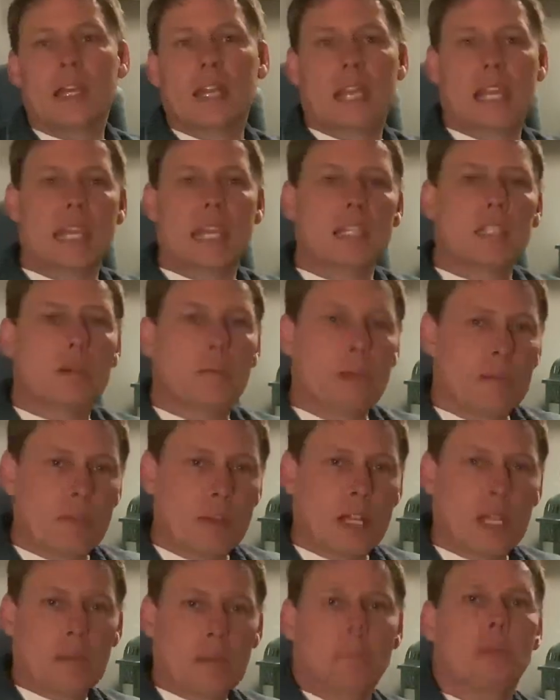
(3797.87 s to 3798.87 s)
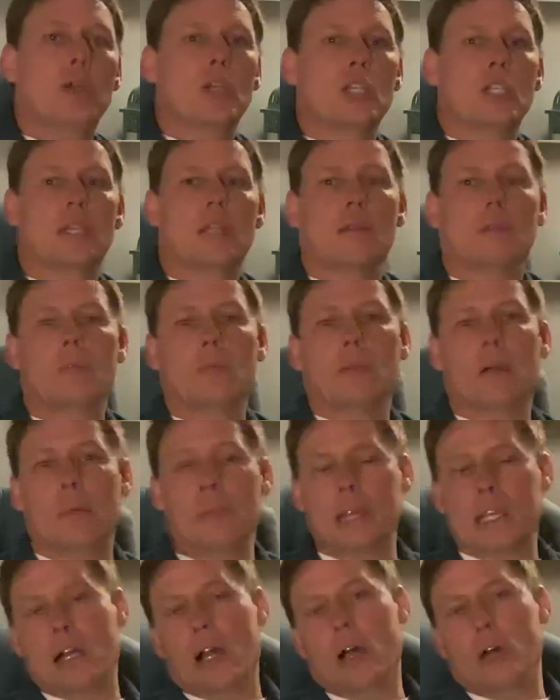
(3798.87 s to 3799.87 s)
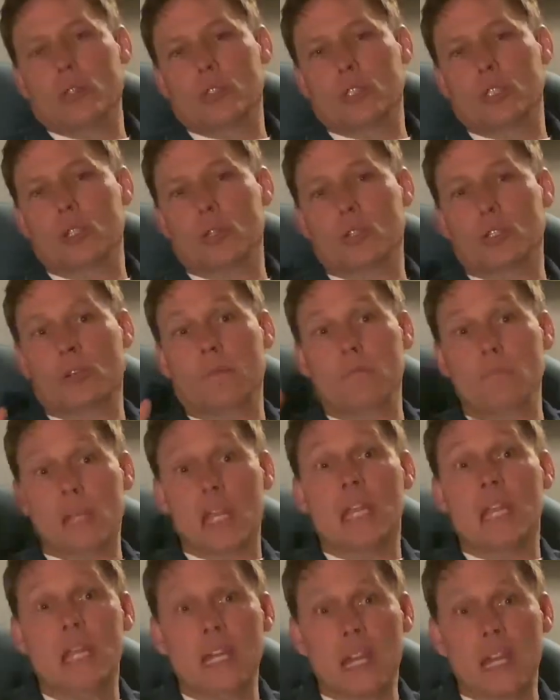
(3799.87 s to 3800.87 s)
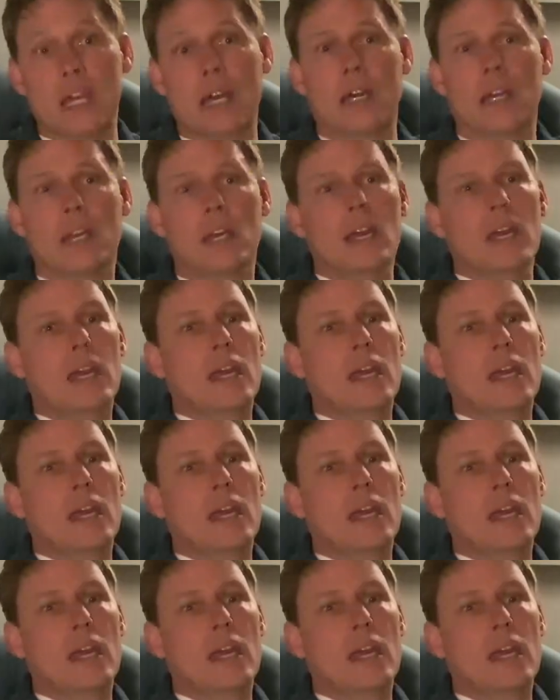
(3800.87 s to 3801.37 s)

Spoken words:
He's going to be really pushing what we call social media.